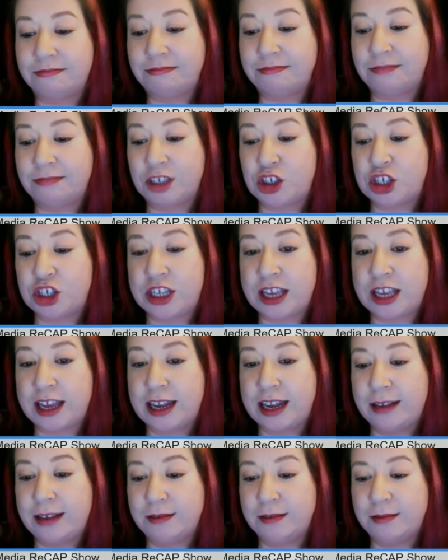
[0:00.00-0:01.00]
Did you see
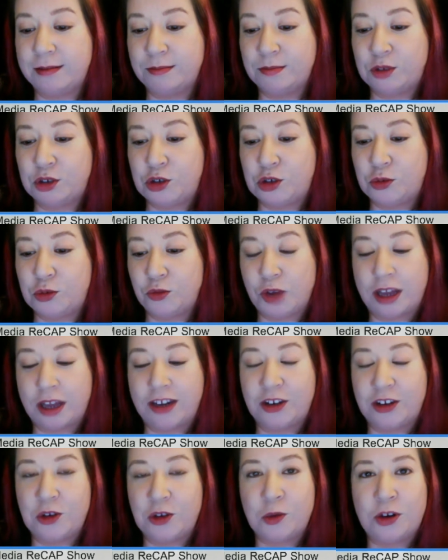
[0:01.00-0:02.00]
any? Did you run
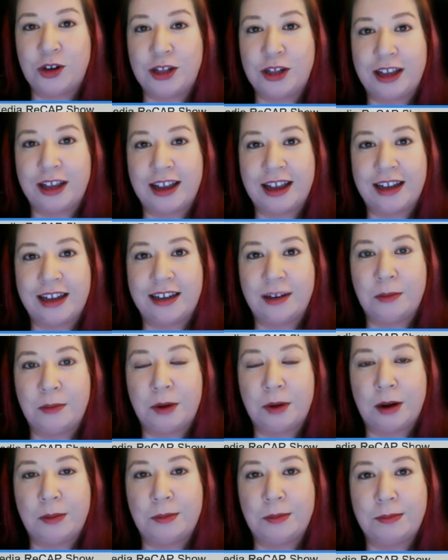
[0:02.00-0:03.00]
to Twitter like I did,
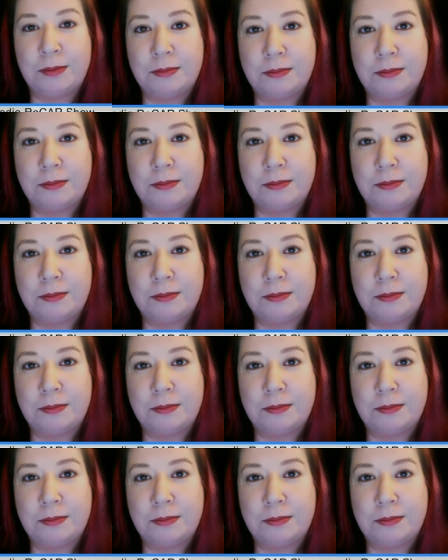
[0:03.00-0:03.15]
Barb?